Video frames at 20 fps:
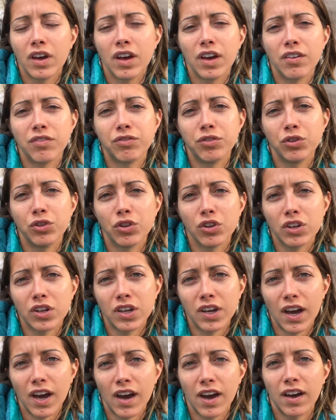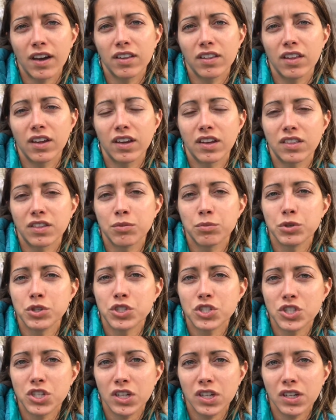if you look at like the
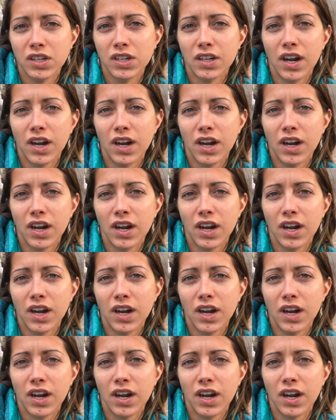machine,